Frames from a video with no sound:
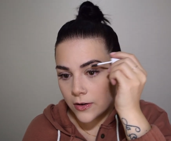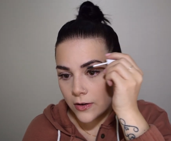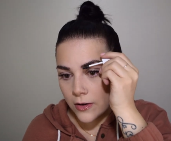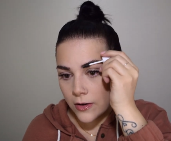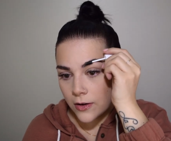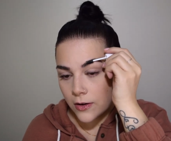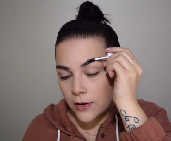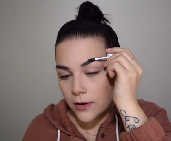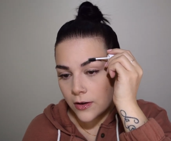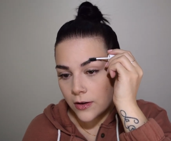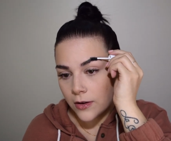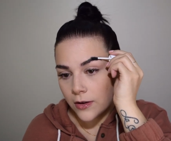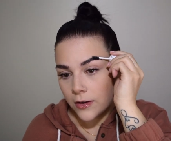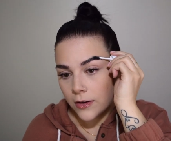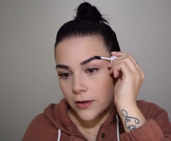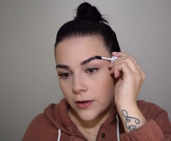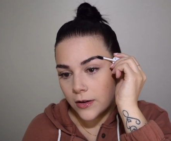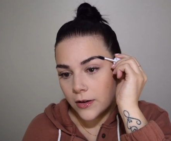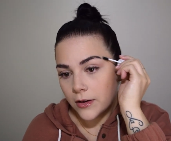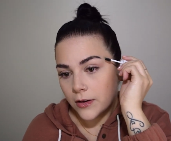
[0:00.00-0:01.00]

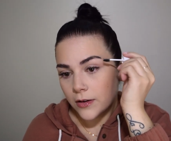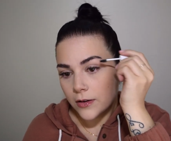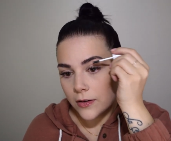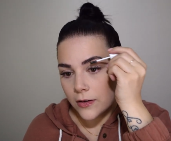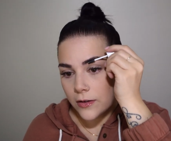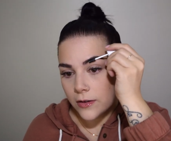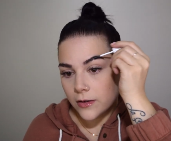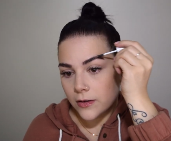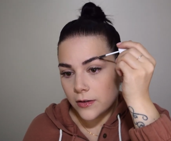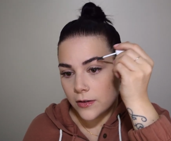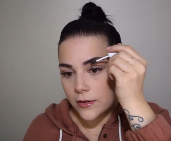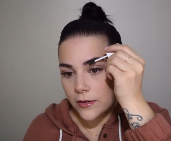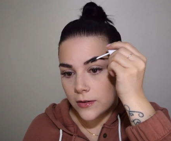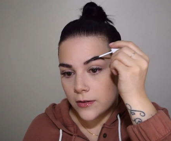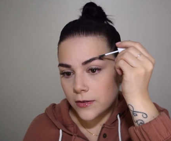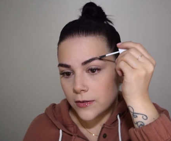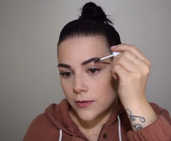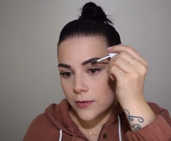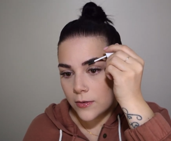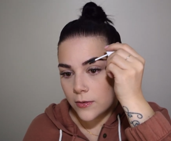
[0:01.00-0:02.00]

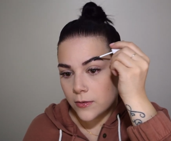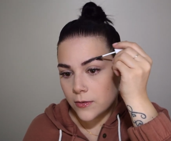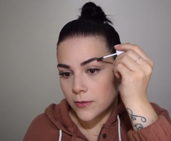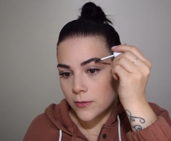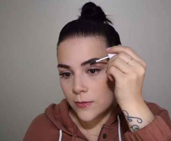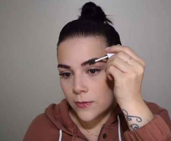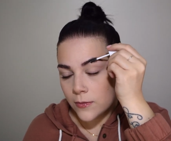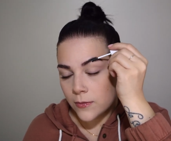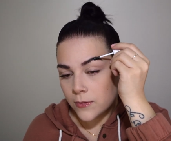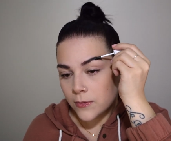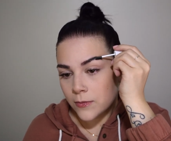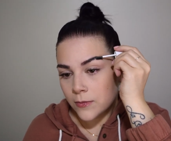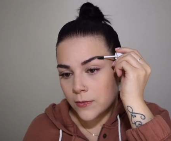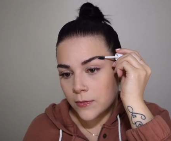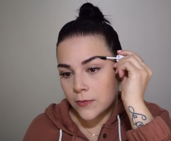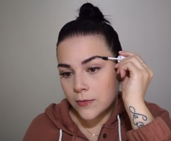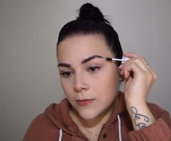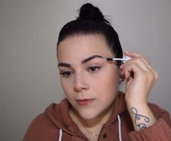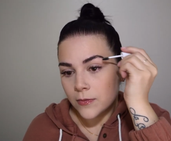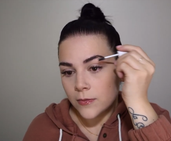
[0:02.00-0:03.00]

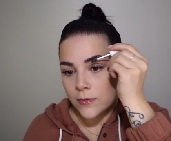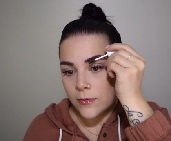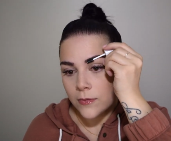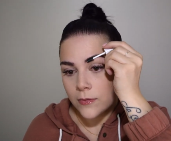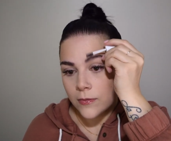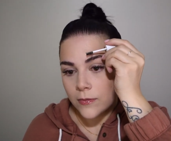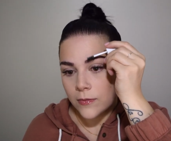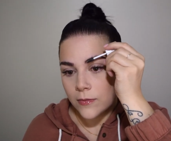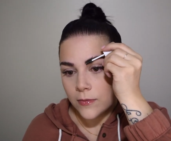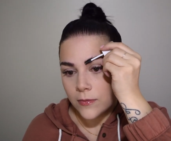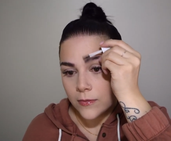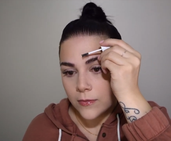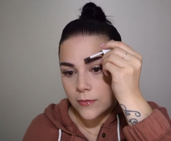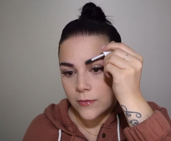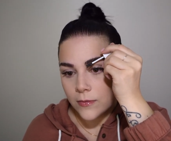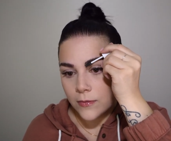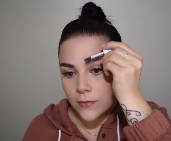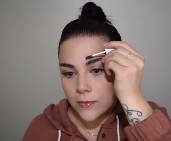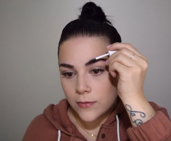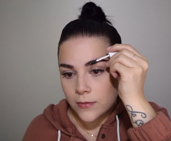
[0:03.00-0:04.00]

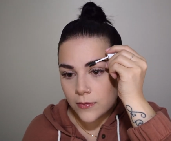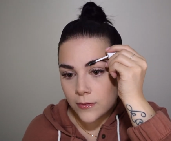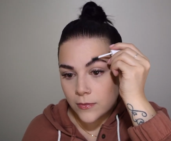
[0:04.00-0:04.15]
Nothing is said.